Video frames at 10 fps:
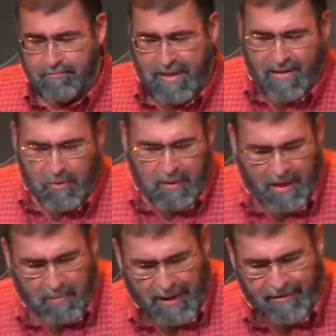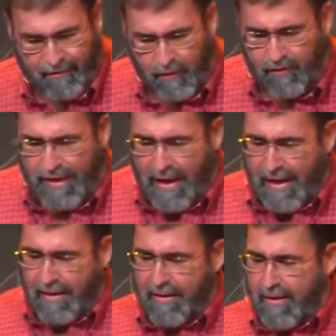Even being mindful of
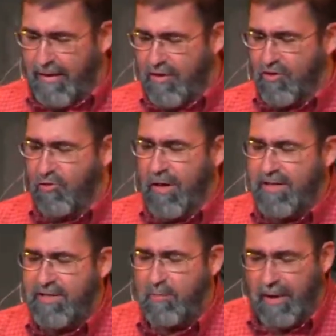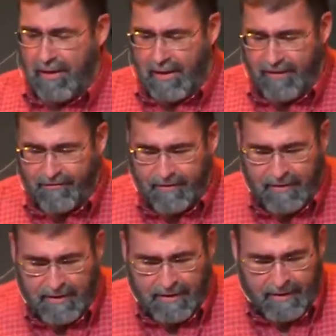God and His grace in my life
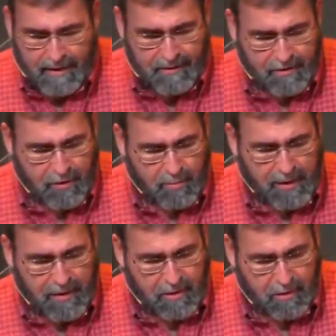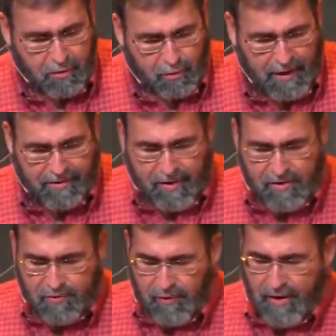and determining to do great
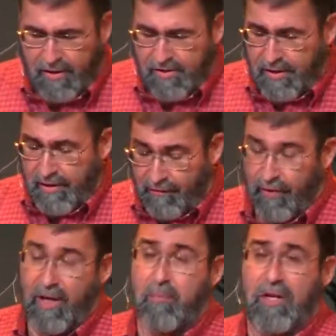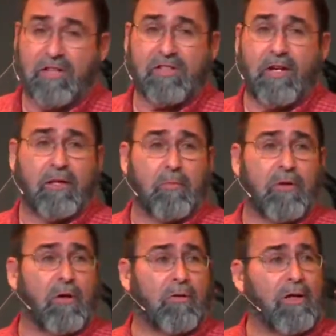things for Him and His kingdom.
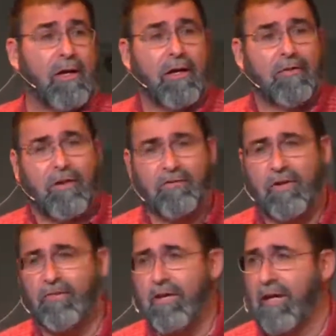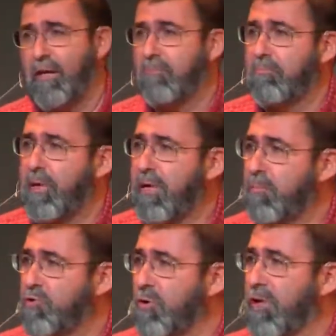If you can't beat
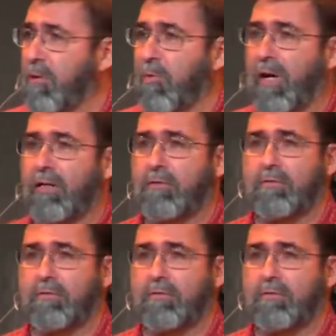Him, join Him, right?